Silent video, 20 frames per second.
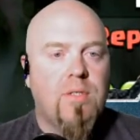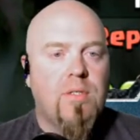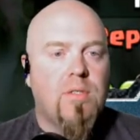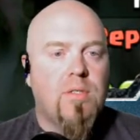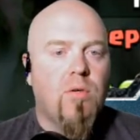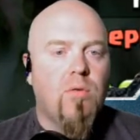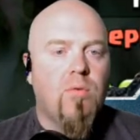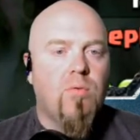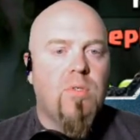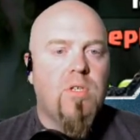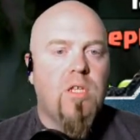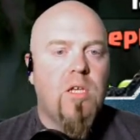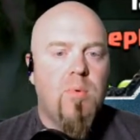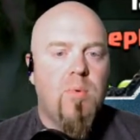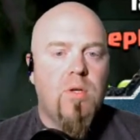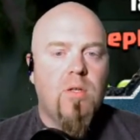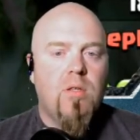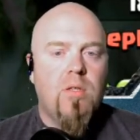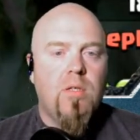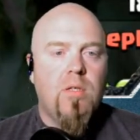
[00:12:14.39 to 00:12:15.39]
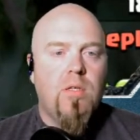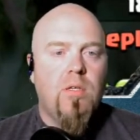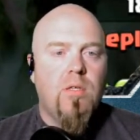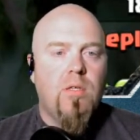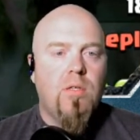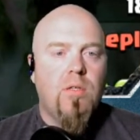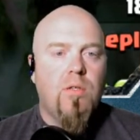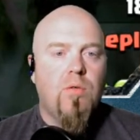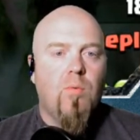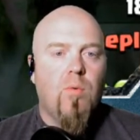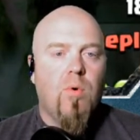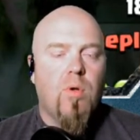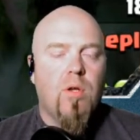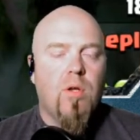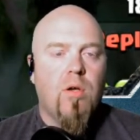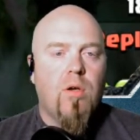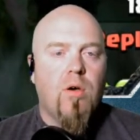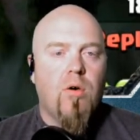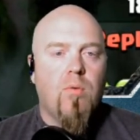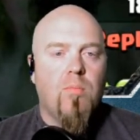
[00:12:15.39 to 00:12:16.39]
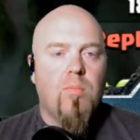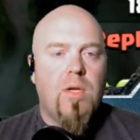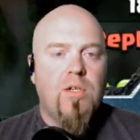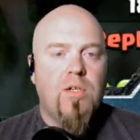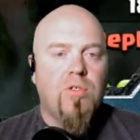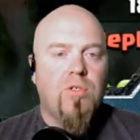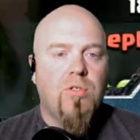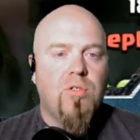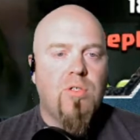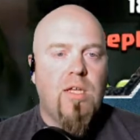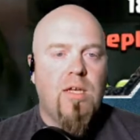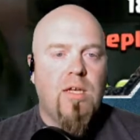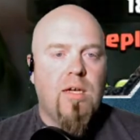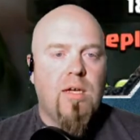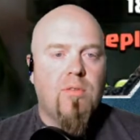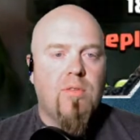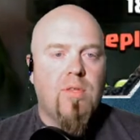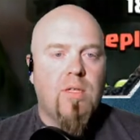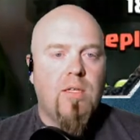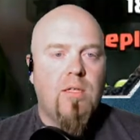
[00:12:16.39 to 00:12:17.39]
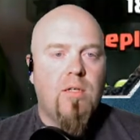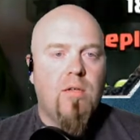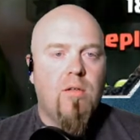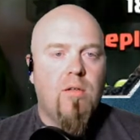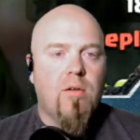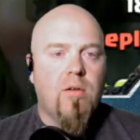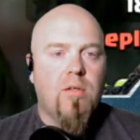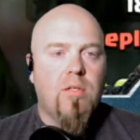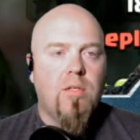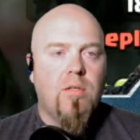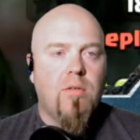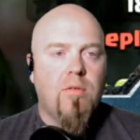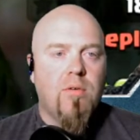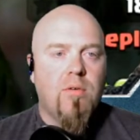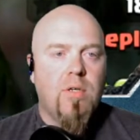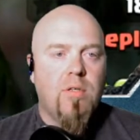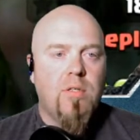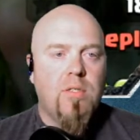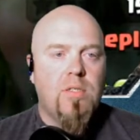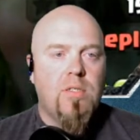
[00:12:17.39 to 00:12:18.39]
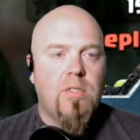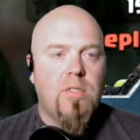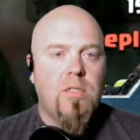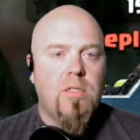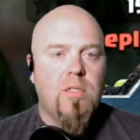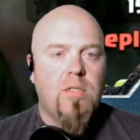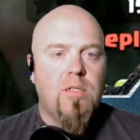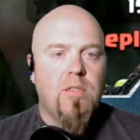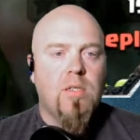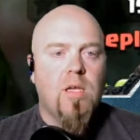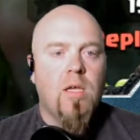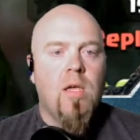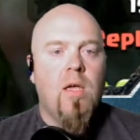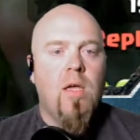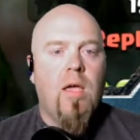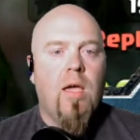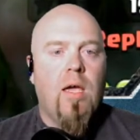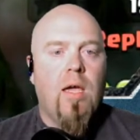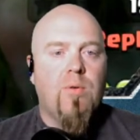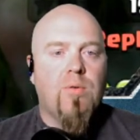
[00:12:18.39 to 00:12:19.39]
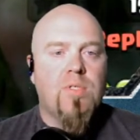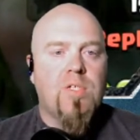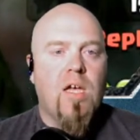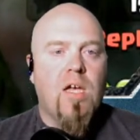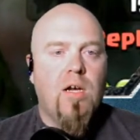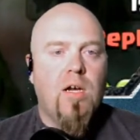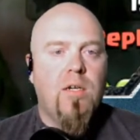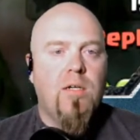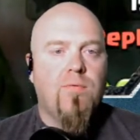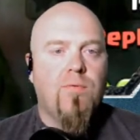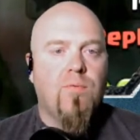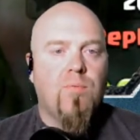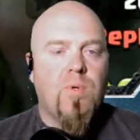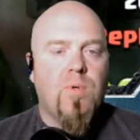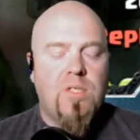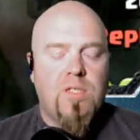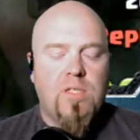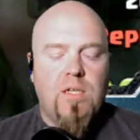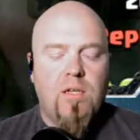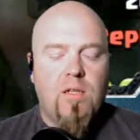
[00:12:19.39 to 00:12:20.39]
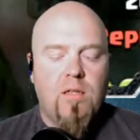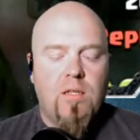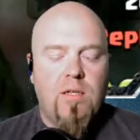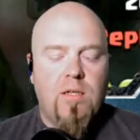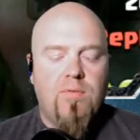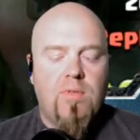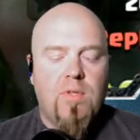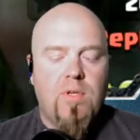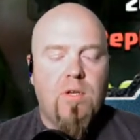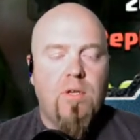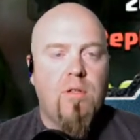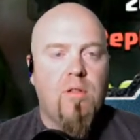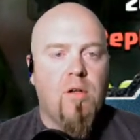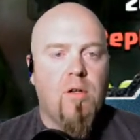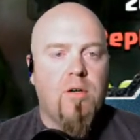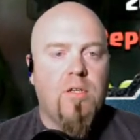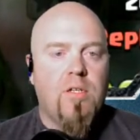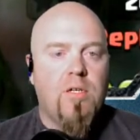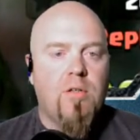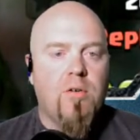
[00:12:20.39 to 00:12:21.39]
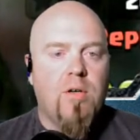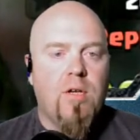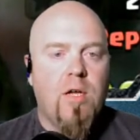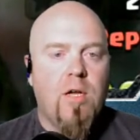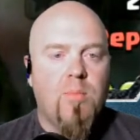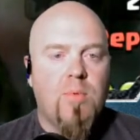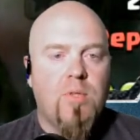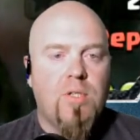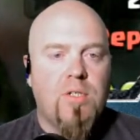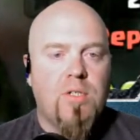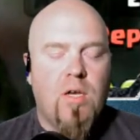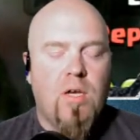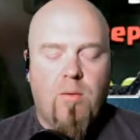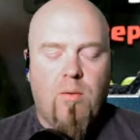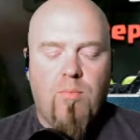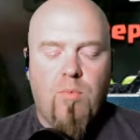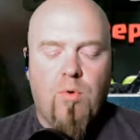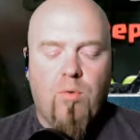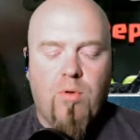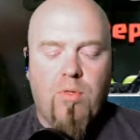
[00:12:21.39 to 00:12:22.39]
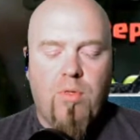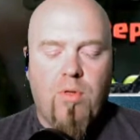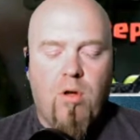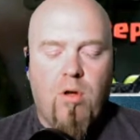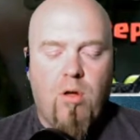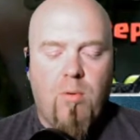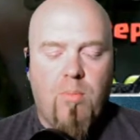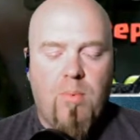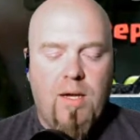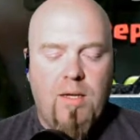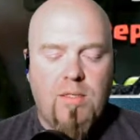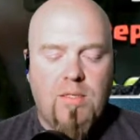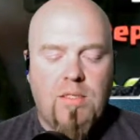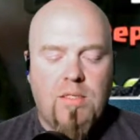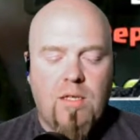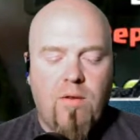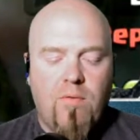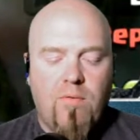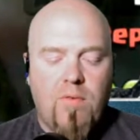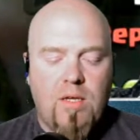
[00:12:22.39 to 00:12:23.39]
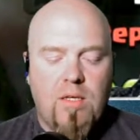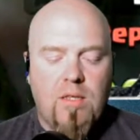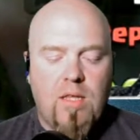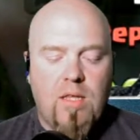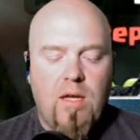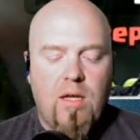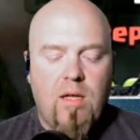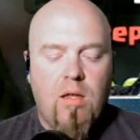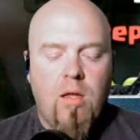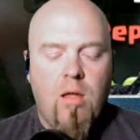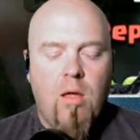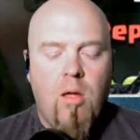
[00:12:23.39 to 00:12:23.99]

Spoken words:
So typically you want to go and make sure you take out the eagle artillery on these things, and it was kind of risky to leave the eagle artillery up in the top north all by itself like that.